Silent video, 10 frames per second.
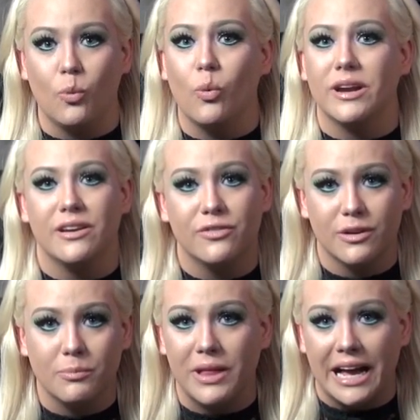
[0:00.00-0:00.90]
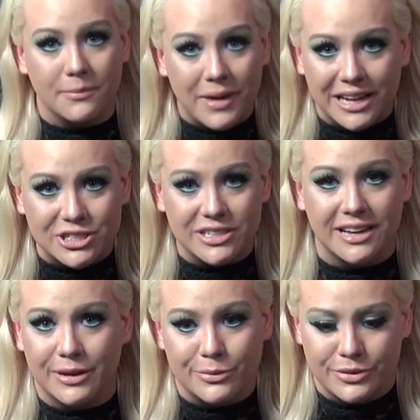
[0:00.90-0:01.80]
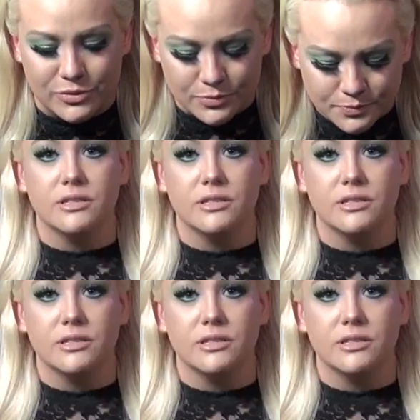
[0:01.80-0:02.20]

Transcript: whatever, black magic, I don't know.